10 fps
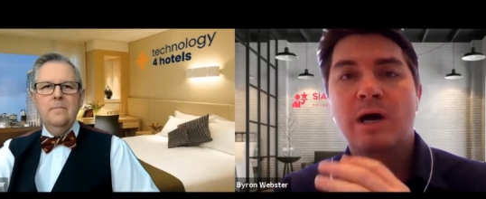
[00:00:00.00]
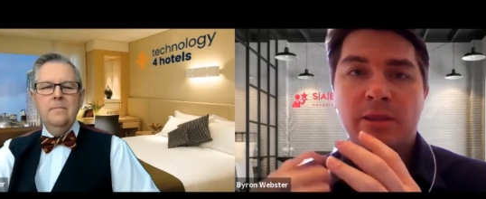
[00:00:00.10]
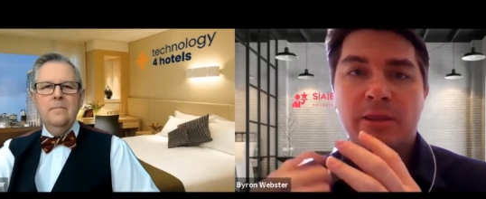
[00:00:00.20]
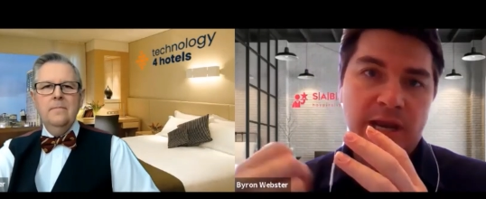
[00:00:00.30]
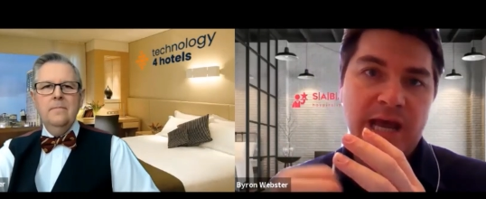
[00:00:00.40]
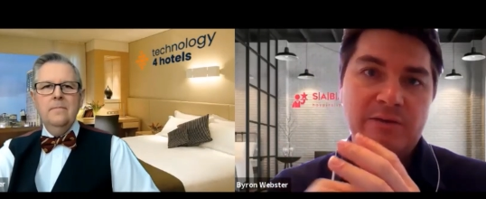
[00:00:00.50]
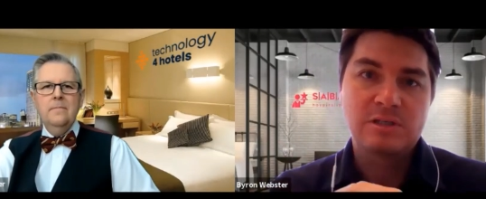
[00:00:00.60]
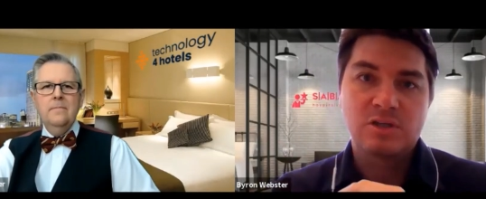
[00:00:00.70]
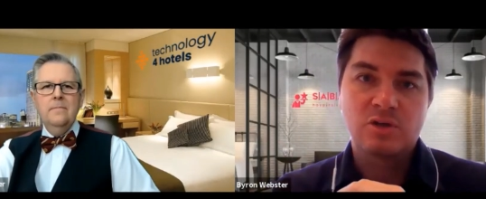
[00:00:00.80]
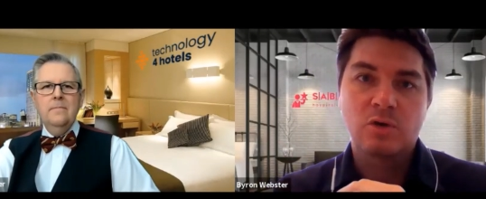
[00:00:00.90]
Speaker 1: rather than
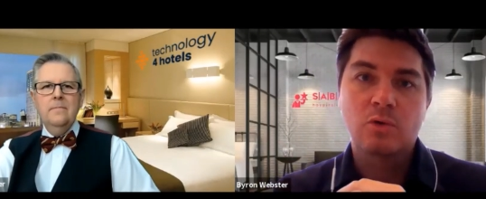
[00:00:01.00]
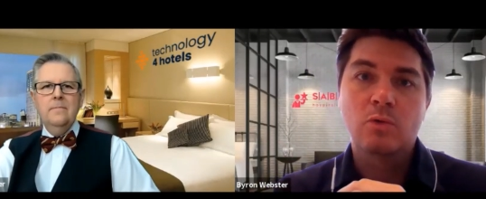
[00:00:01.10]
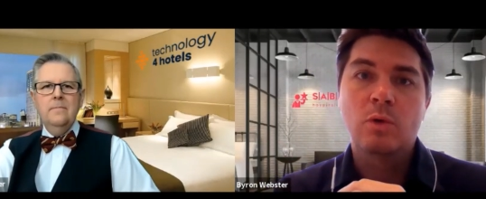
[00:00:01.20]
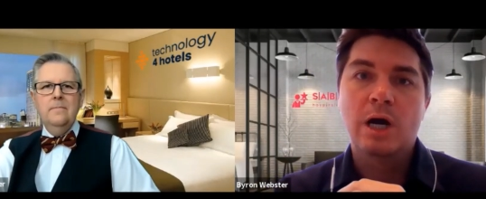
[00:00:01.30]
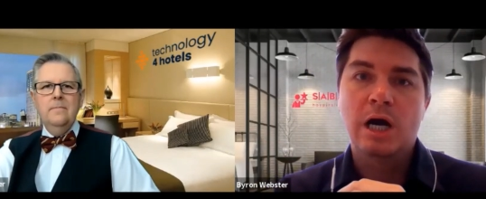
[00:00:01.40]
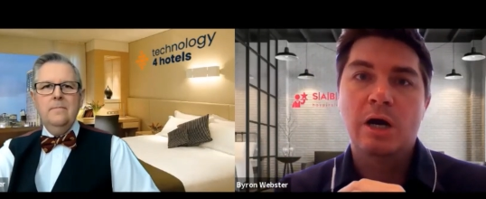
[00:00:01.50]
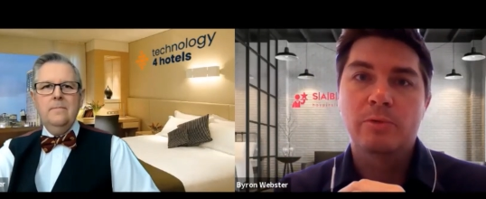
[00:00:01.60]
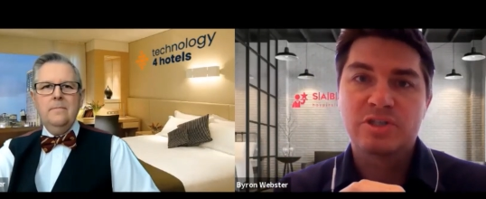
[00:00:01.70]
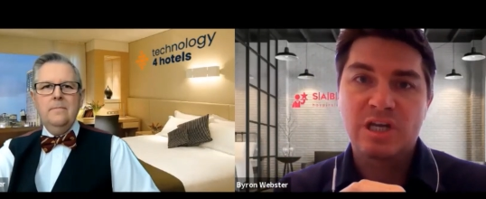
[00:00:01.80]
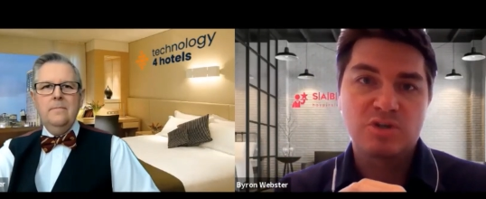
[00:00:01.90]
having to call uh,
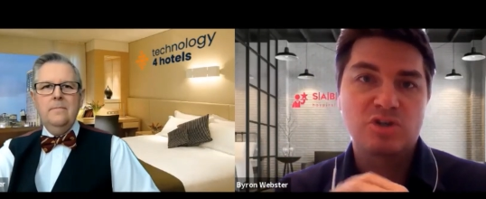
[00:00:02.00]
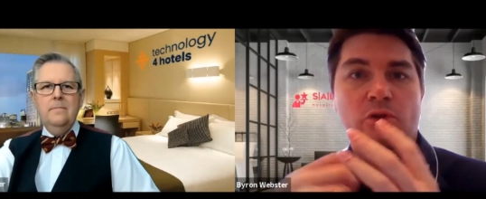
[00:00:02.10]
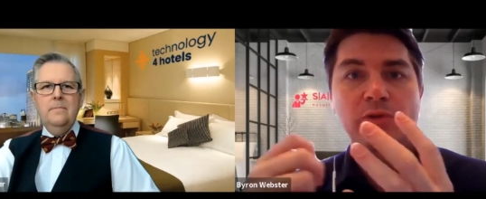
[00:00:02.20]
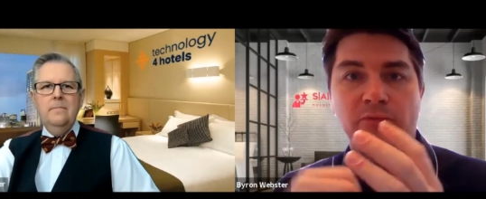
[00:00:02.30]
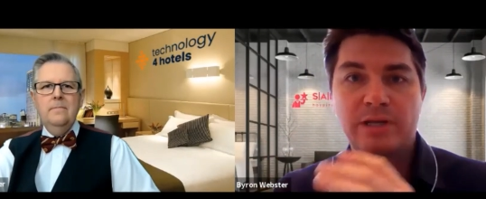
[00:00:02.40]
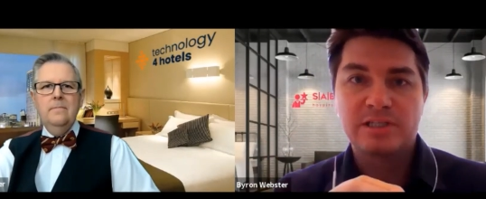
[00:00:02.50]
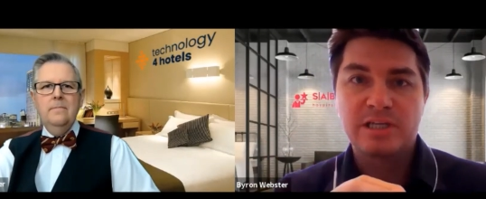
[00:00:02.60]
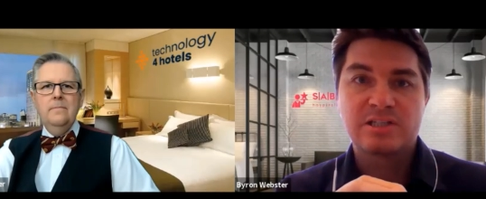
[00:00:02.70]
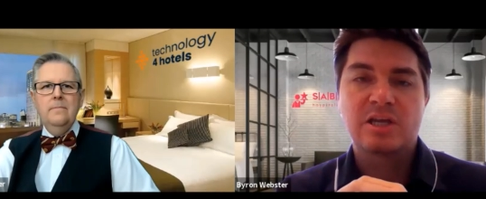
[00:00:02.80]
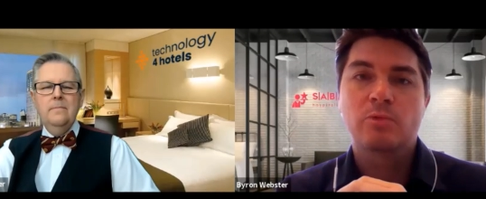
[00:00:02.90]
reception or the front
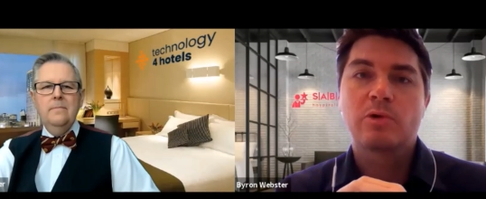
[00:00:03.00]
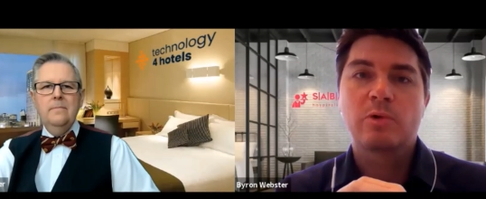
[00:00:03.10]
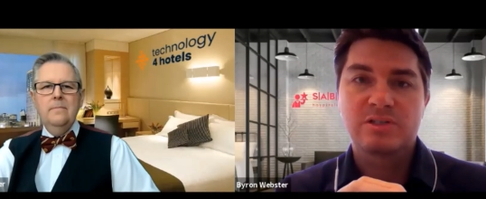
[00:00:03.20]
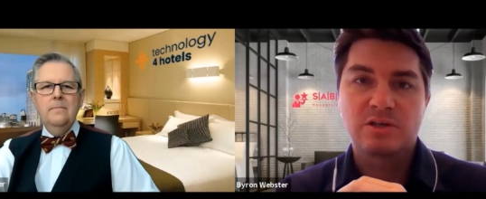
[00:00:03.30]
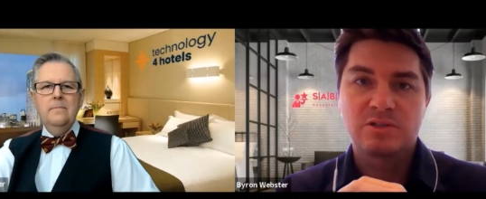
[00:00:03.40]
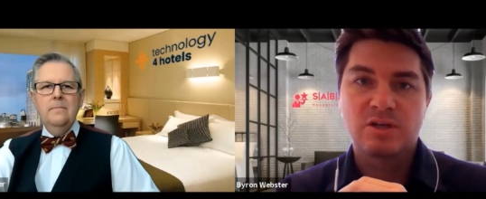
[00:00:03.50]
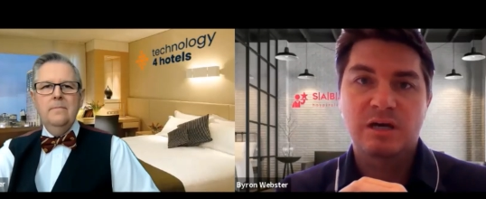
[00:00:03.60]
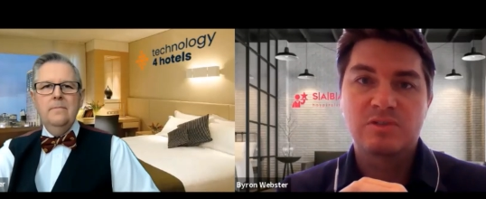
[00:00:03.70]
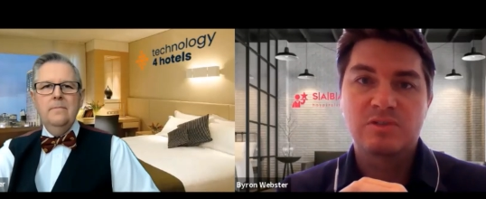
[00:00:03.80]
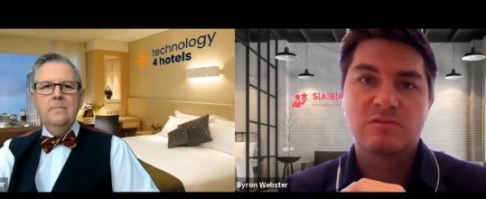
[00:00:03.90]
desk and request those
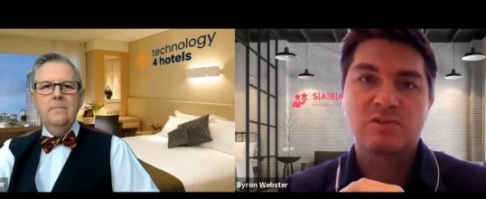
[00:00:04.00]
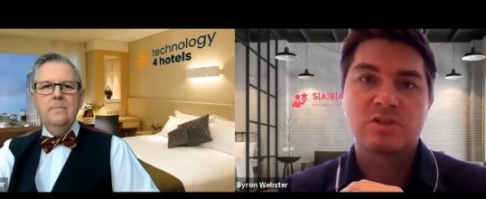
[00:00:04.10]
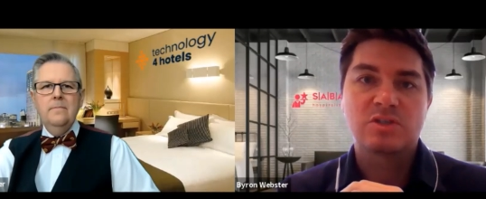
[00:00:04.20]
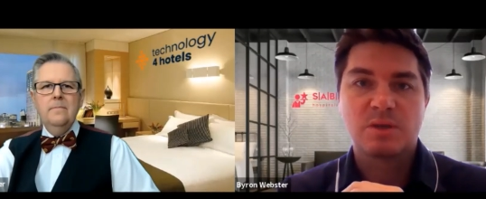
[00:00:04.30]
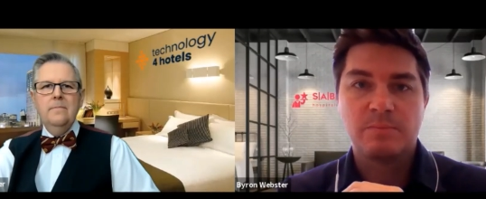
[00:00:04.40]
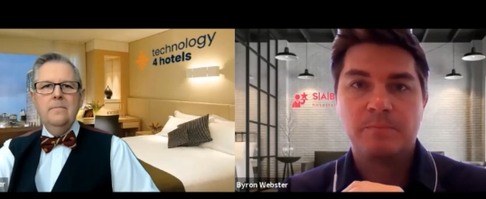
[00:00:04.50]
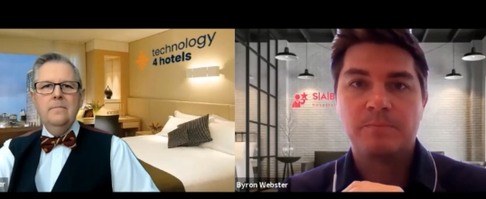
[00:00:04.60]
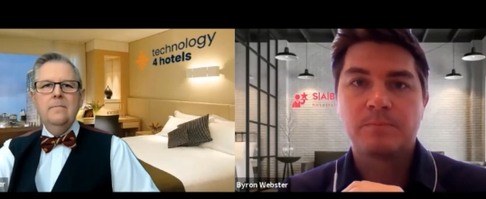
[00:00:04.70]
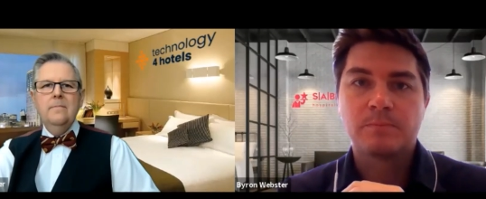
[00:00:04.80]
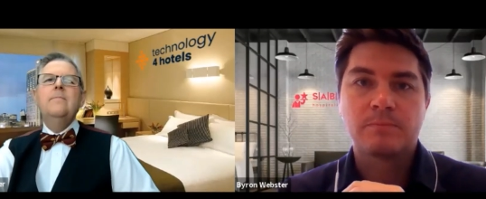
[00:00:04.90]
type of services.
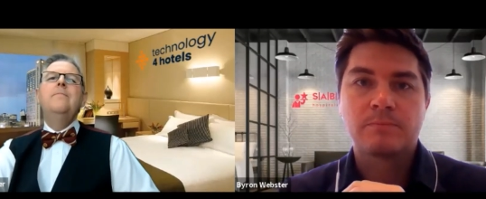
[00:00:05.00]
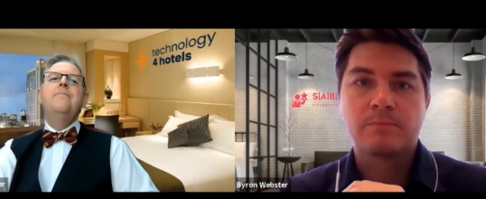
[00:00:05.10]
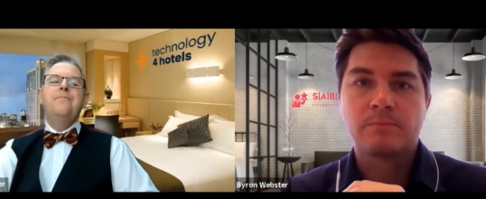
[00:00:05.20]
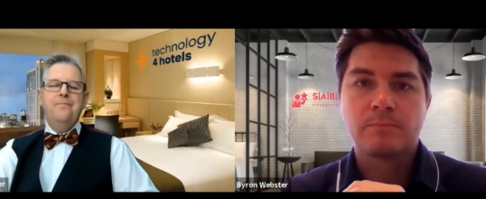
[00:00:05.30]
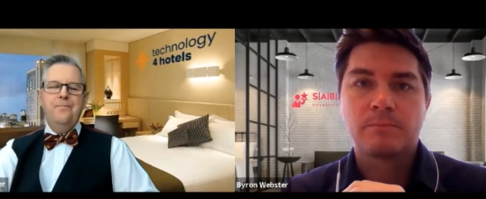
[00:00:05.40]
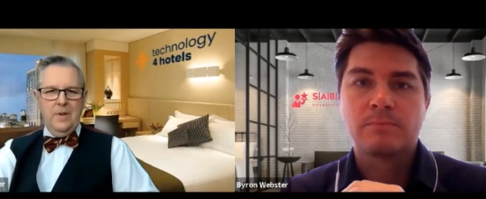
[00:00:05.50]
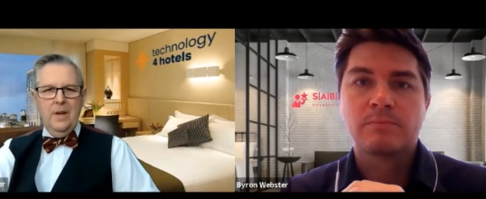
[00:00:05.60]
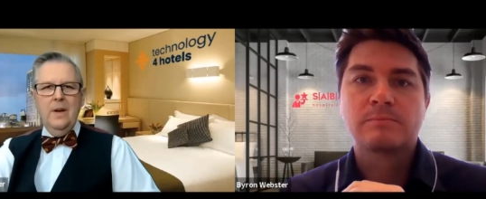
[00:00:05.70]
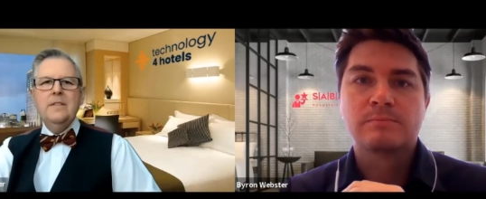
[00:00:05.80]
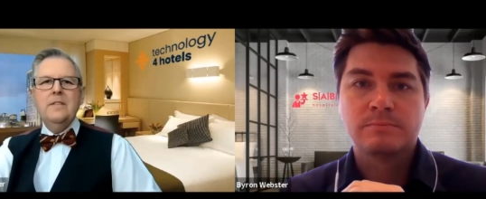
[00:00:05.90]

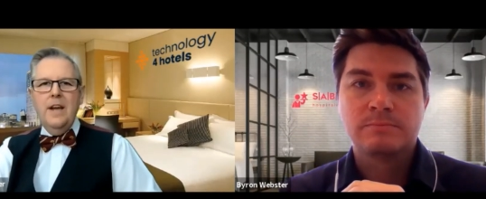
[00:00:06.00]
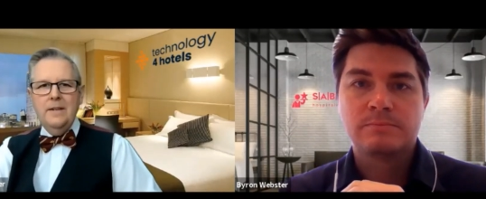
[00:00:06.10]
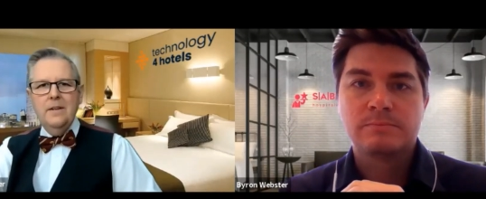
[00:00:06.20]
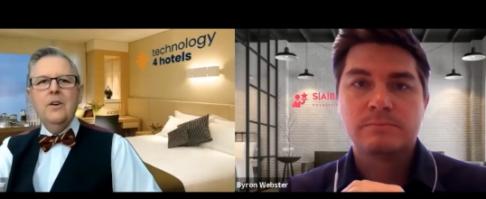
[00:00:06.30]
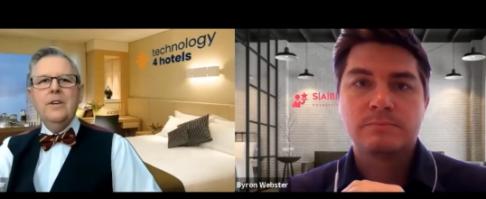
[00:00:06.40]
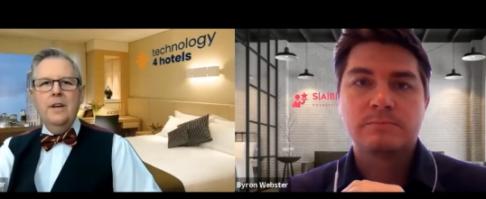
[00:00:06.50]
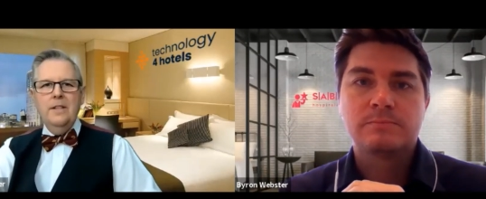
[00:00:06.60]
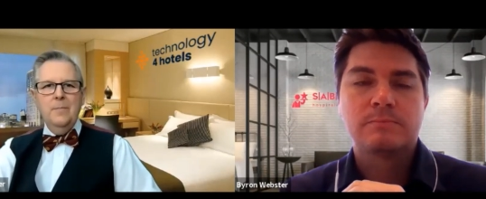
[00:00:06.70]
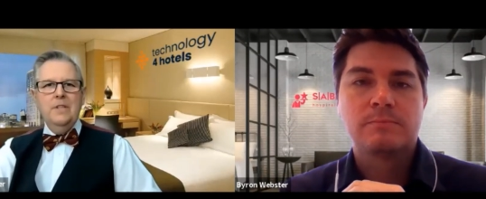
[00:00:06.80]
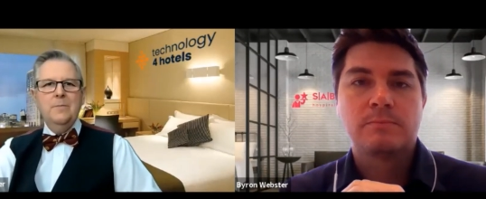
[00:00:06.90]
Speaker 2: Understand. Okay,
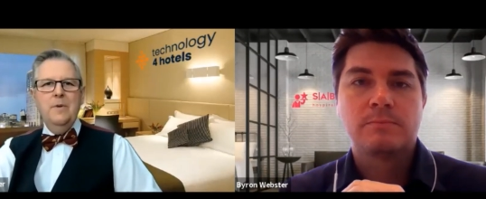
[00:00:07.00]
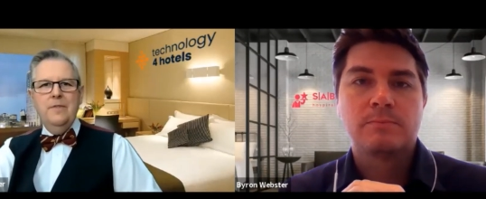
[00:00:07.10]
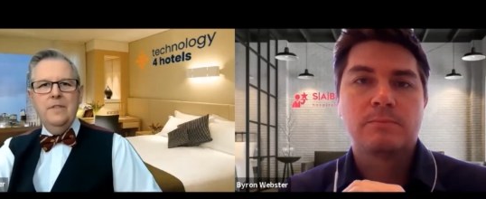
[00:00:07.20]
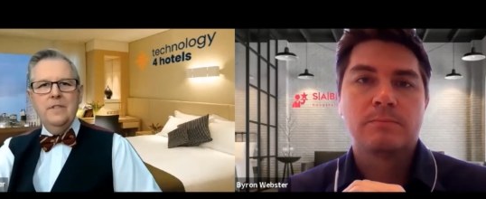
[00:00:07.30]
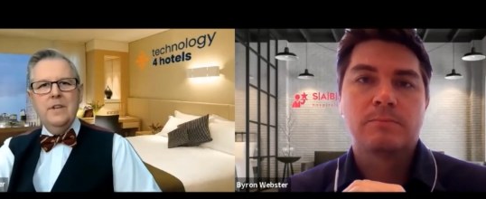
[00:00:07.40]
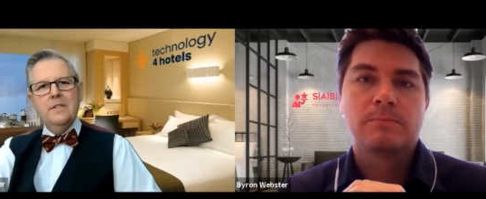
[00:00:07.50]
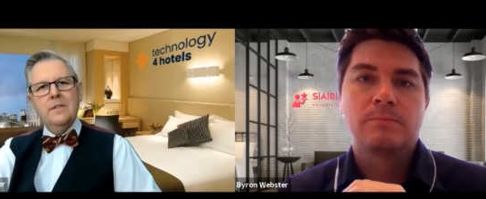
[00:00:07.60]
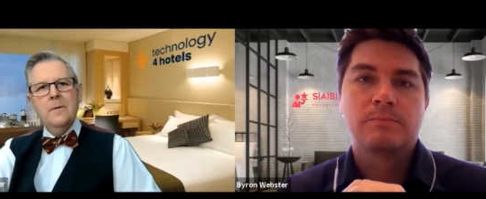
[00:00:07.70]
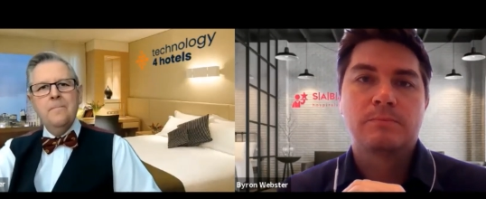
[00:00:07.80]
that makes perfect sense.